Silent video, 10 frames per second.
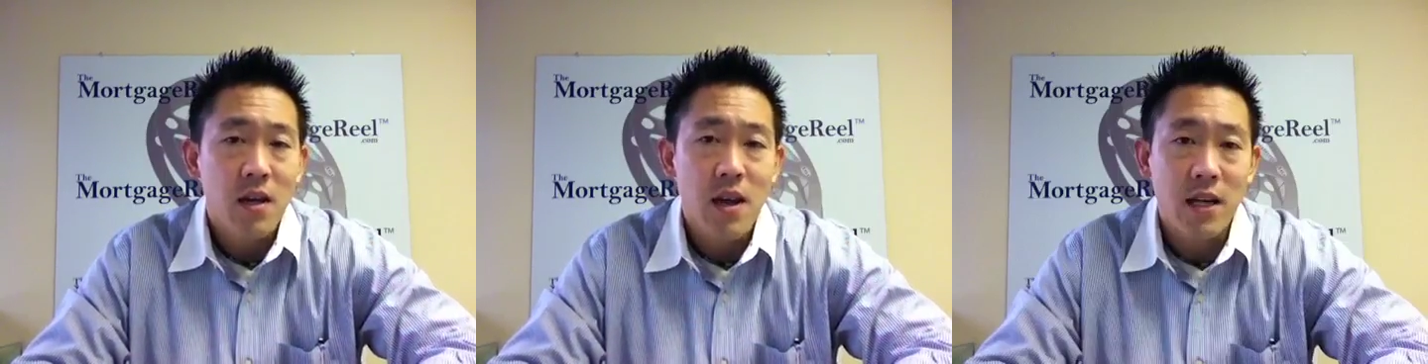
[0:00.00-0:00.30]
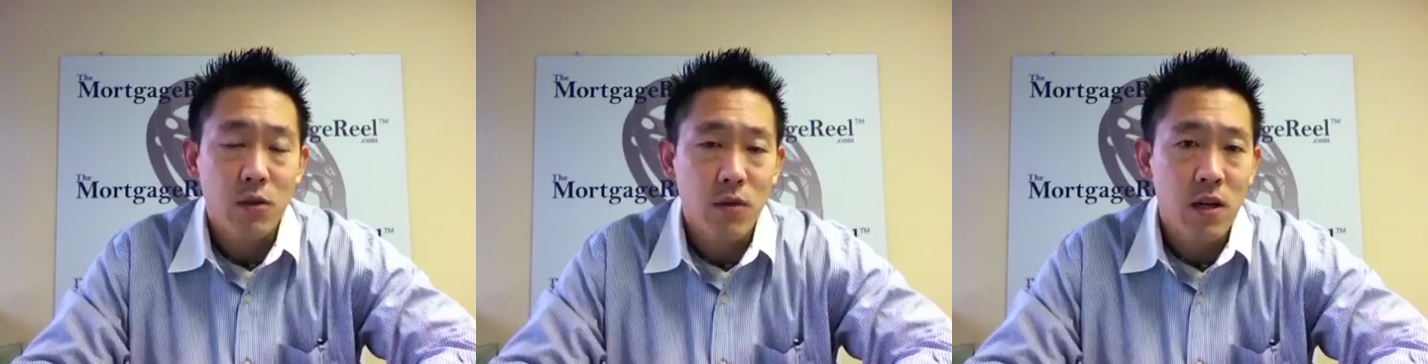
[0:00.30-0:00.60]

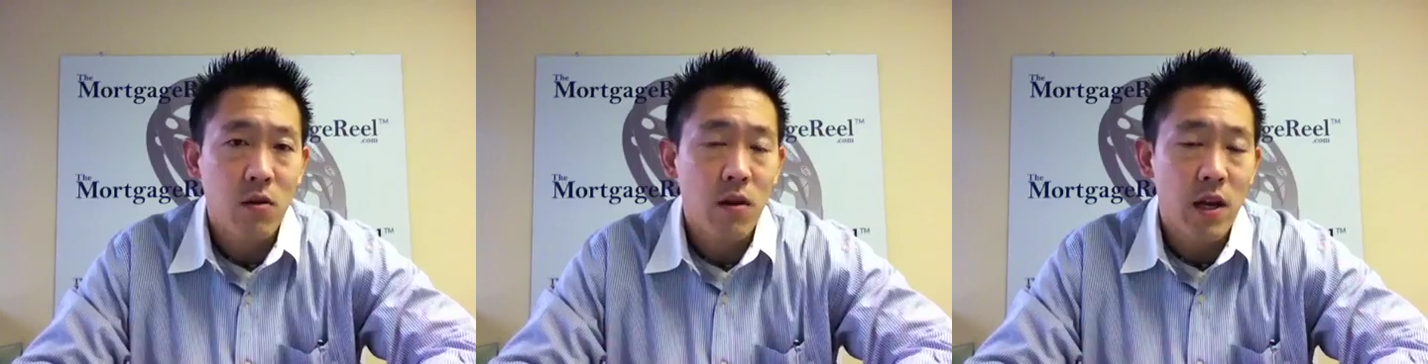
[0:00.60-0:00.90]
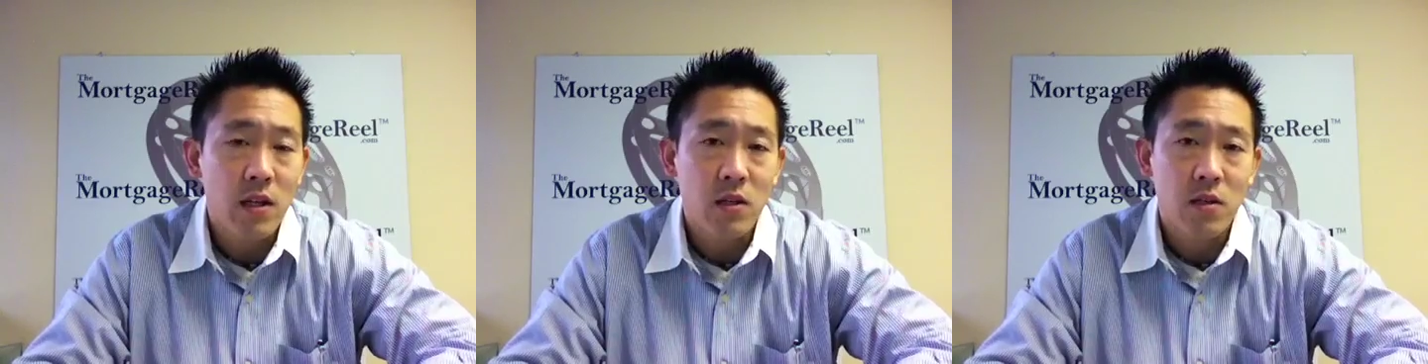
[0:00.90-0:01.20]
Next week,
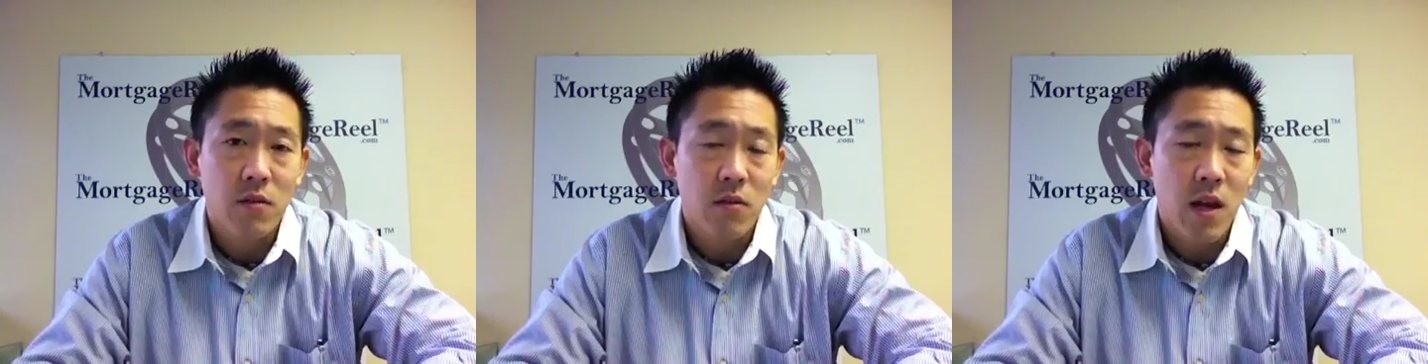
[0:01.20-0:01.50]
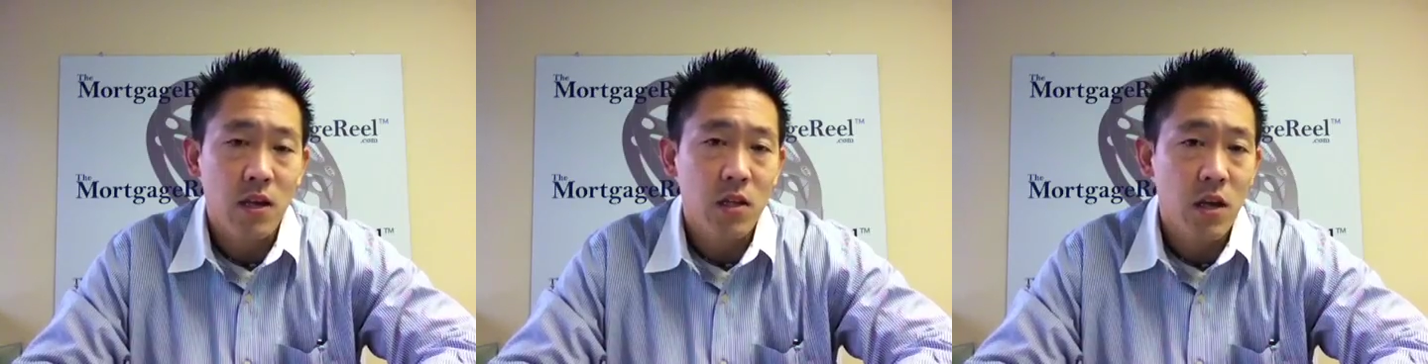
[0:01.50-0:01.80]
going into
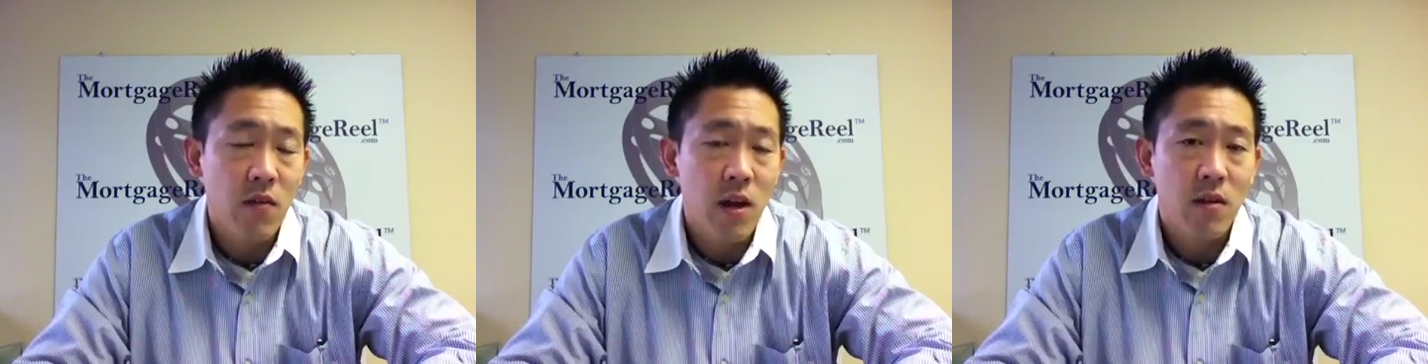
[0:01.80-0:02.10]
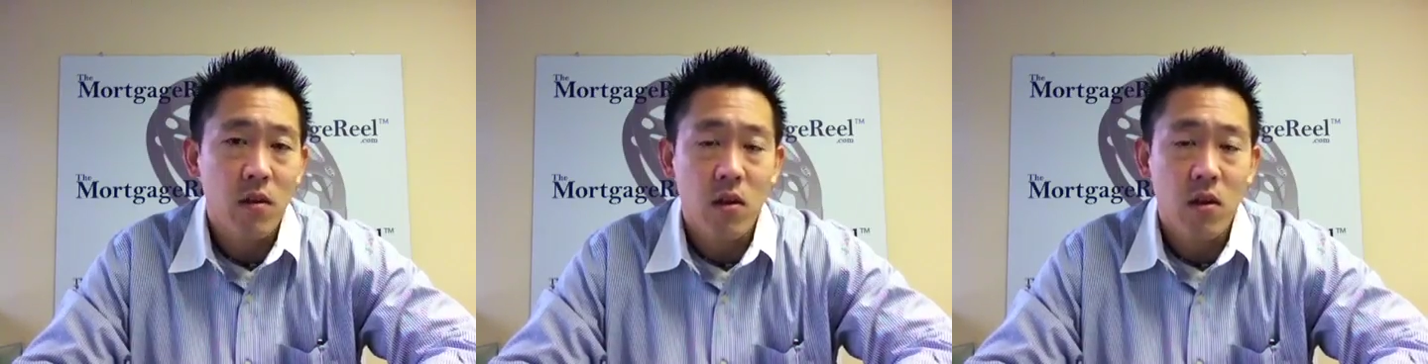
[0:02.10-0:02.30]
Thanksgiving,